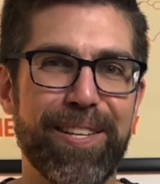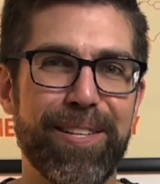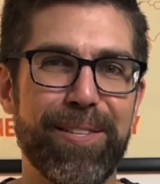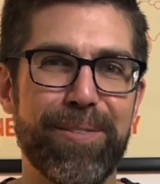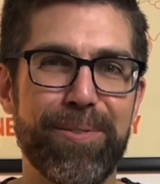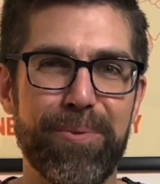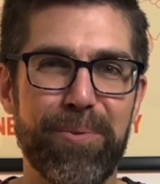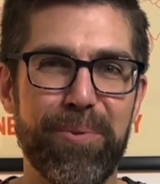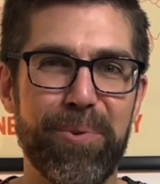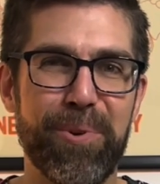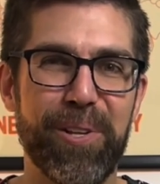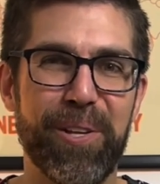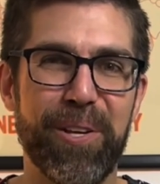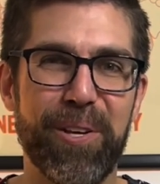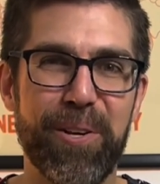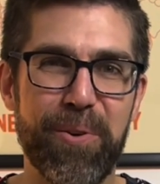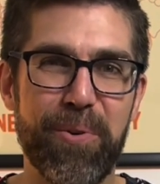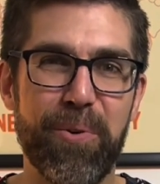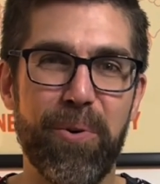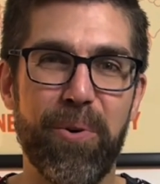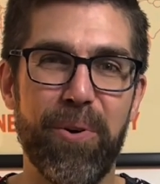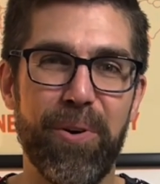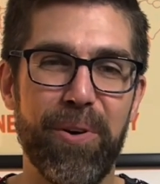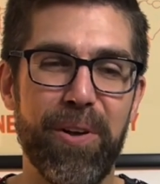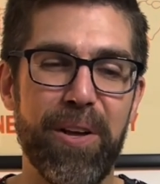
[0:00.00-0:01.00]
It's really
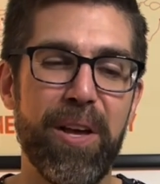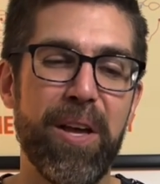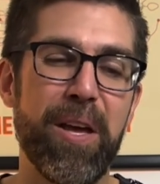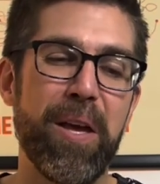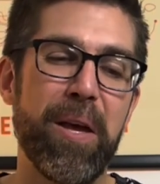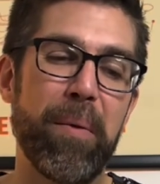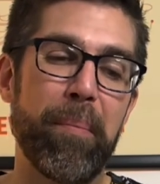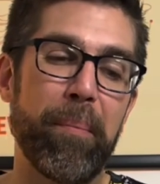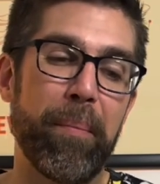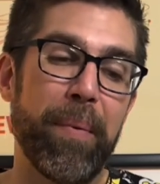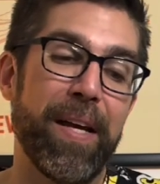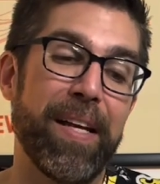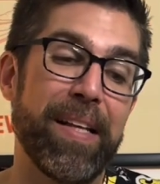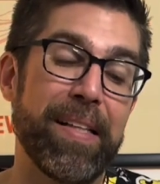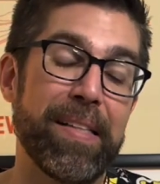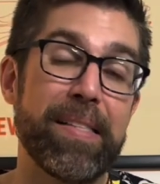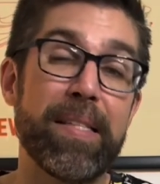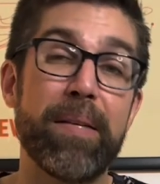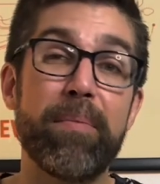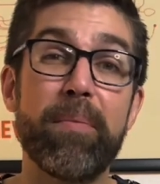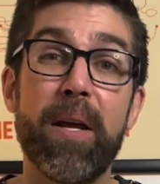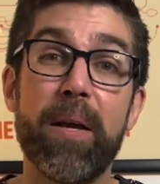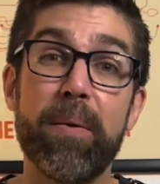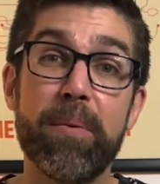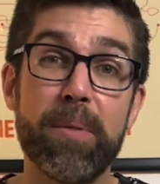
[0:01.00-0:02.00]
cool, but
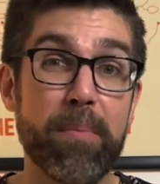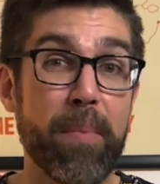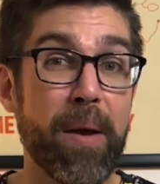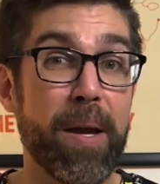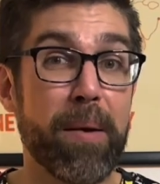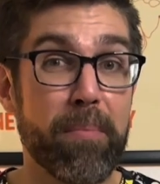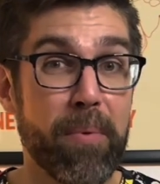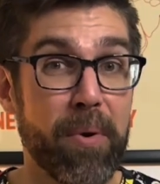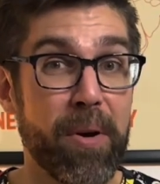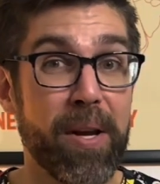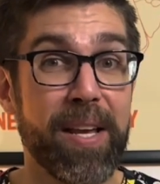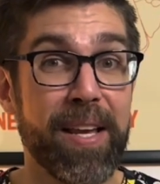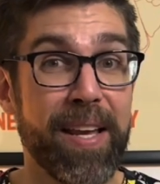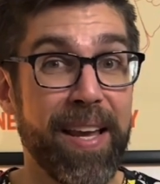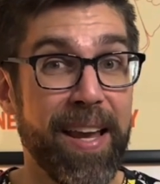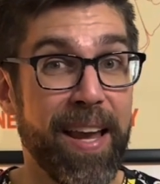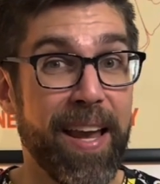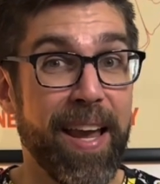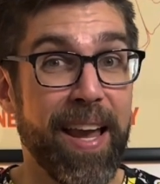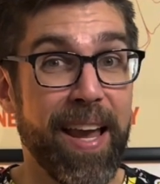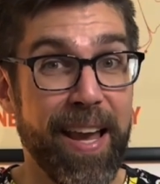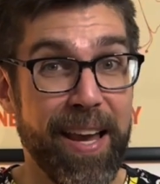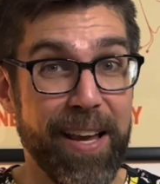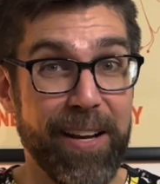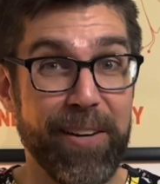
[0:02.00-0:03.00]
sometimes my brain
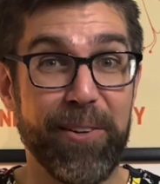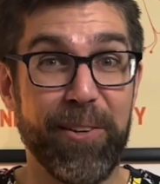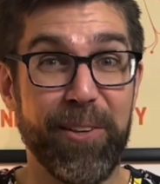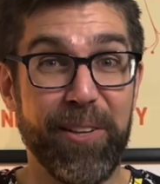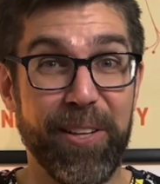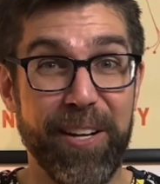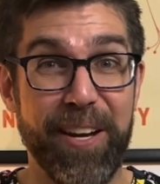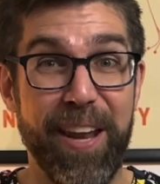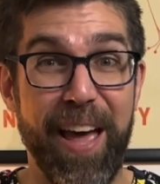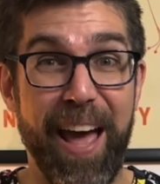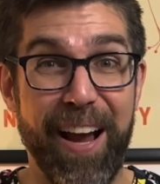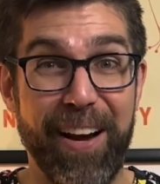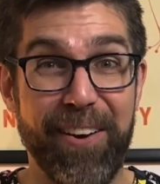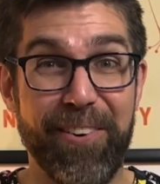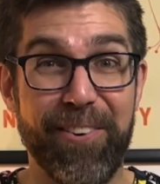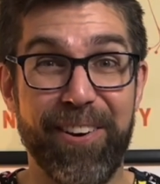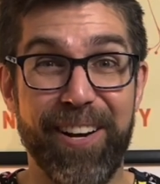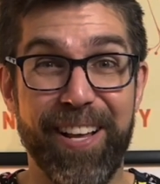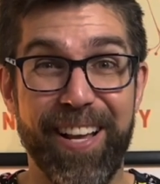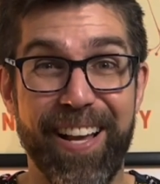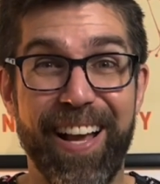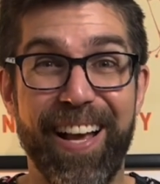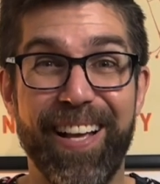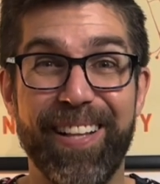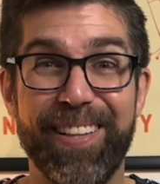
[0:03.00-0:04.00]
can't handle
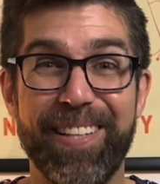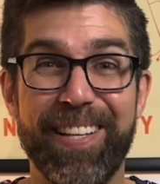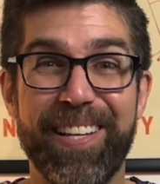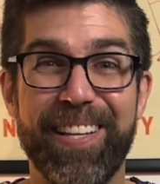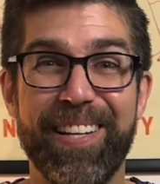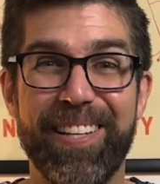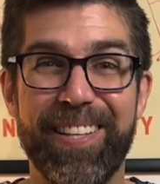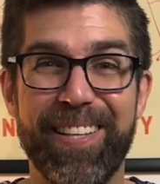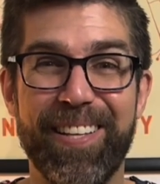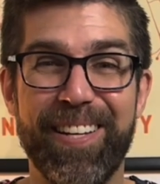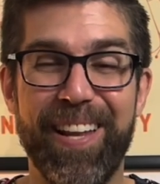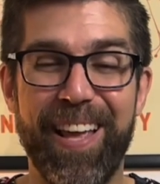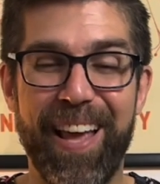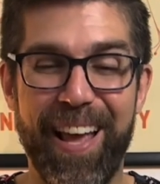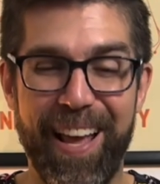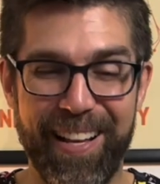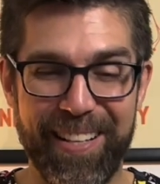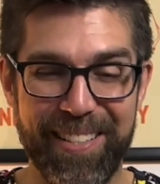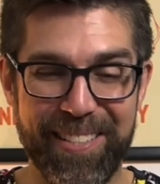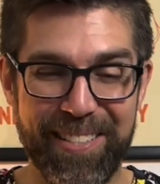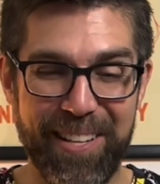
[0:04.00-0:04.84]
Anachrony at the end of the day.